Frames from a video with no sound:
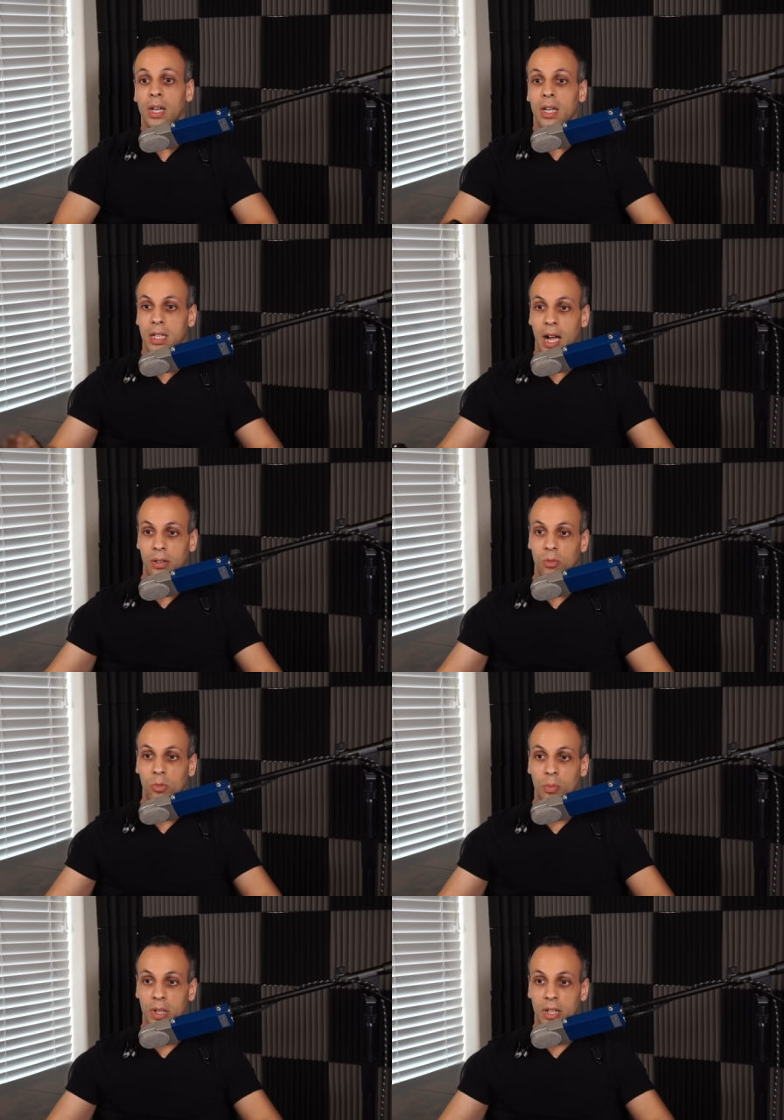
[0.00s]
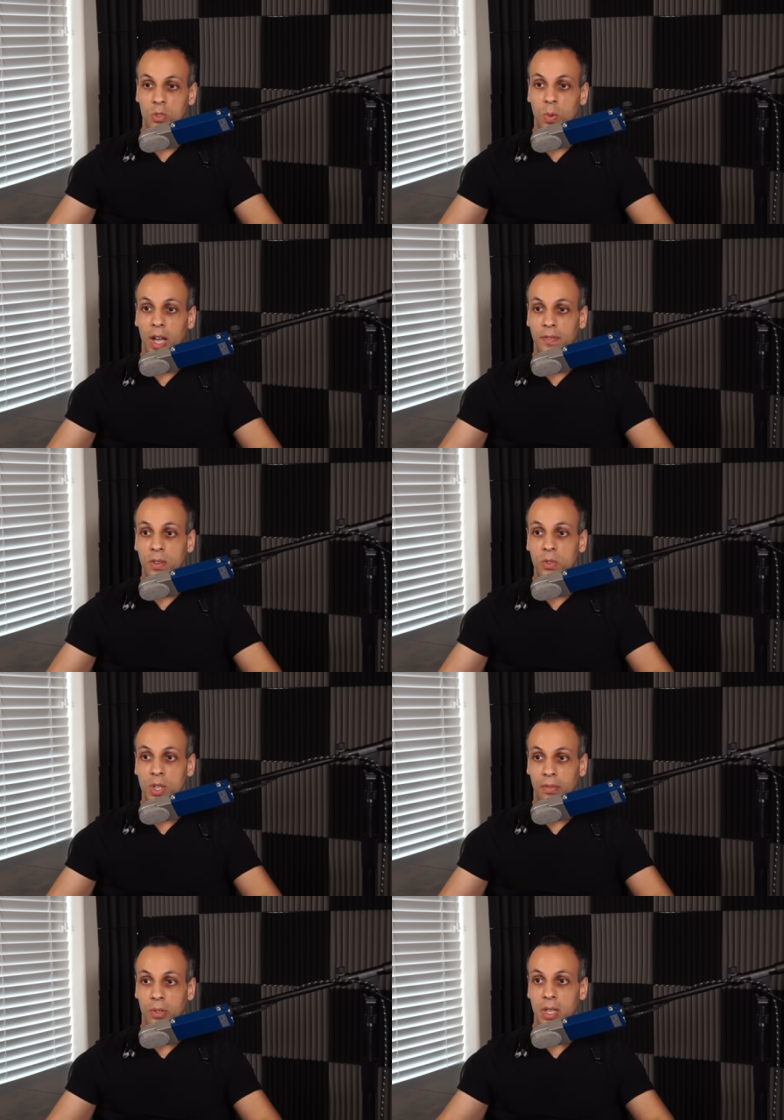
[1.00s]
Dr. Mormon and his wife used
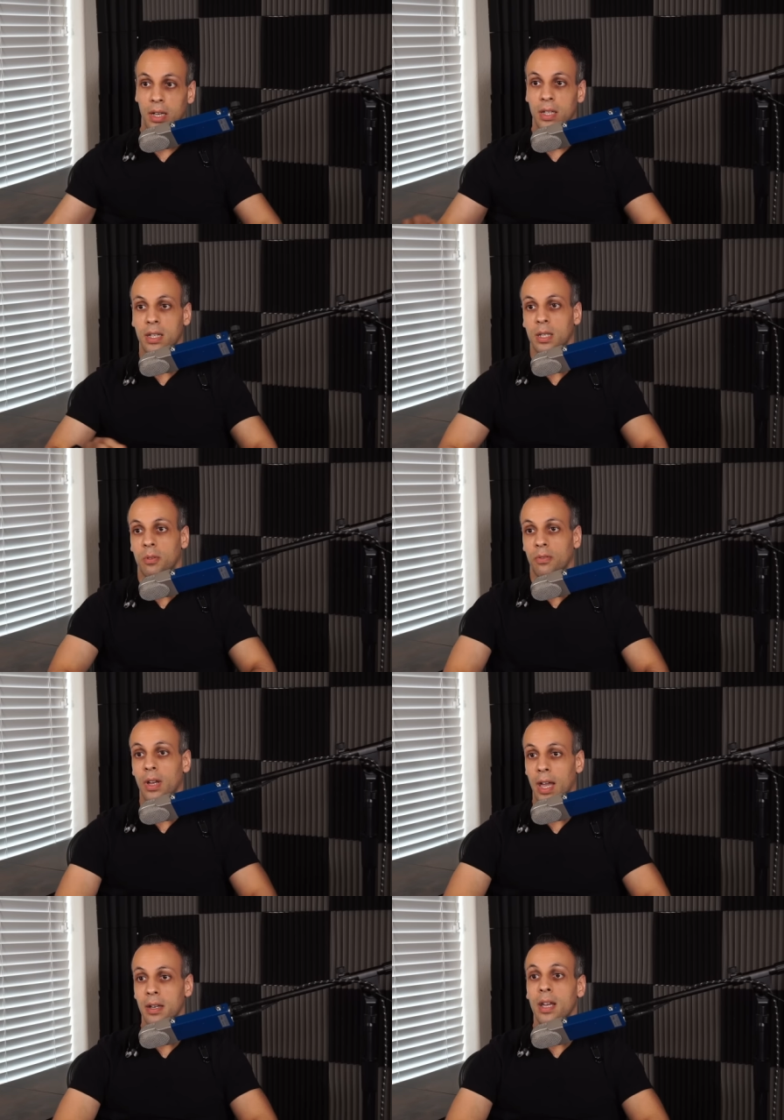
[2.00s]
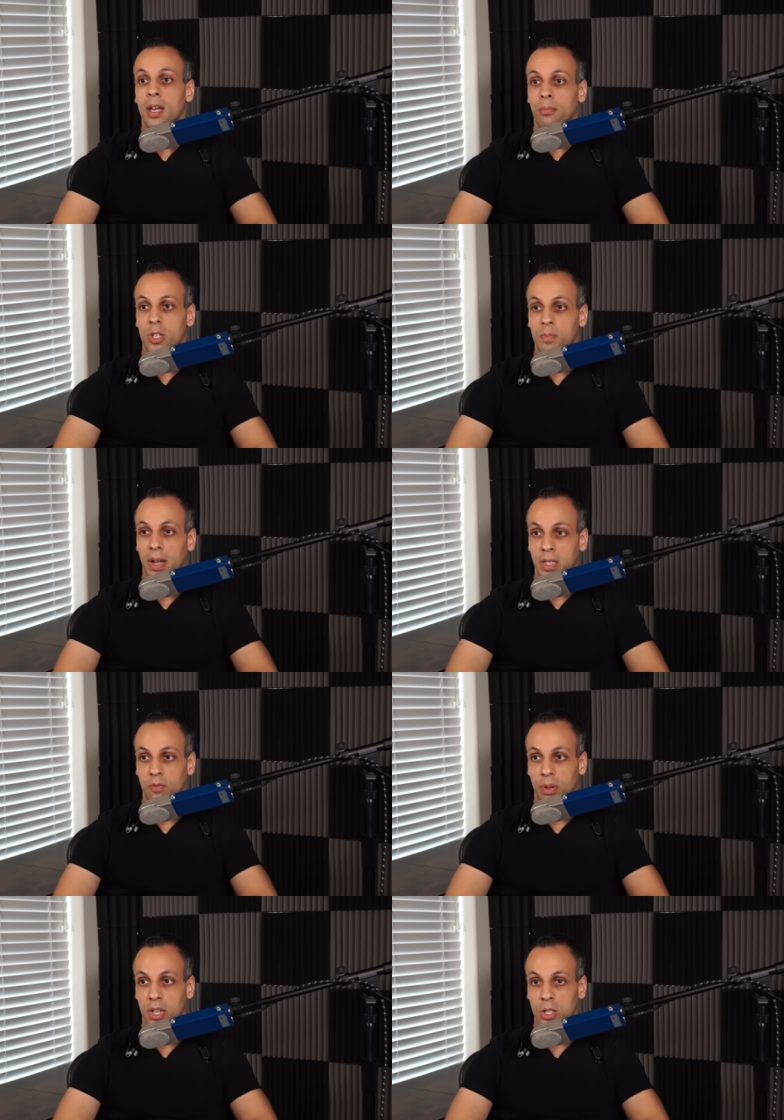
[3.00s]
several techniques to prevent prospective
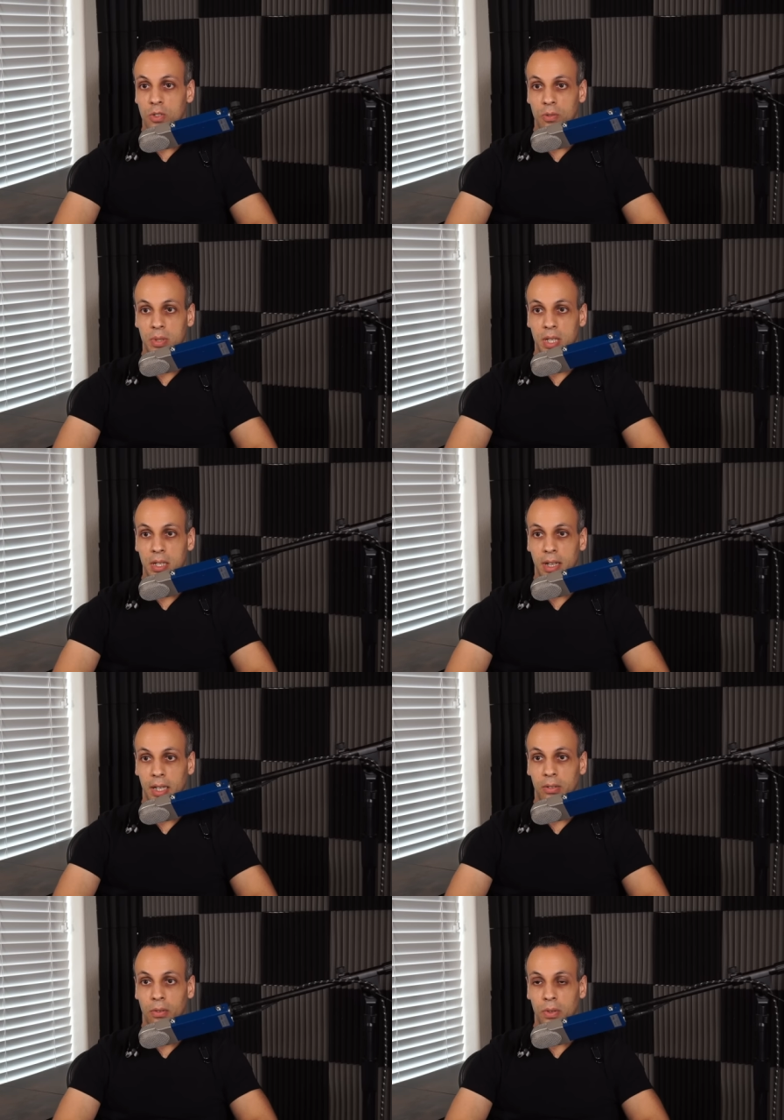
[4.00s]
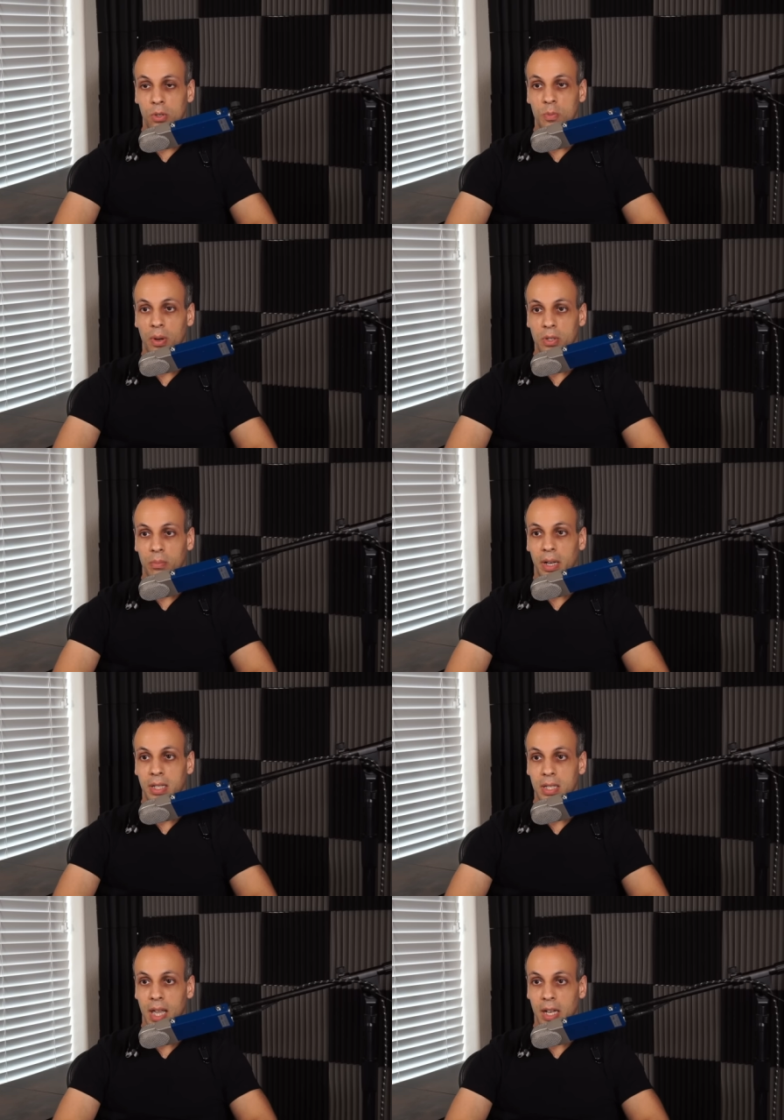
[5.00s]
patients from seeing negative reviews posted by
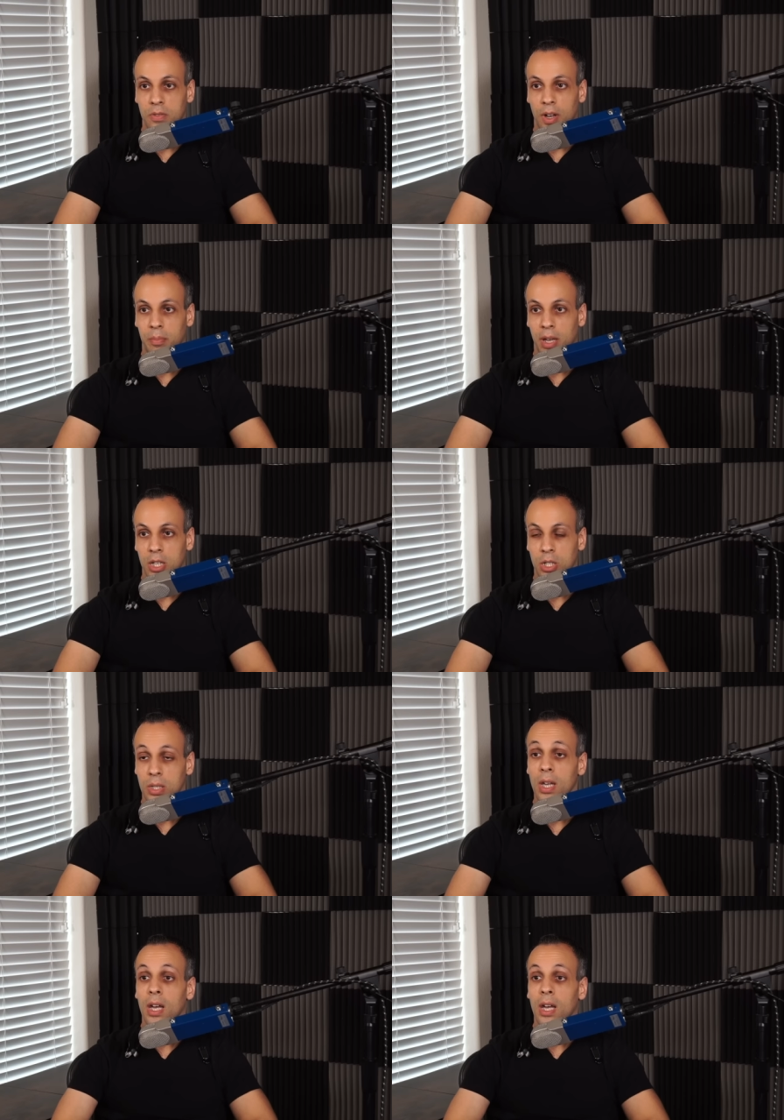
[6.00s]
dissatisfied patients.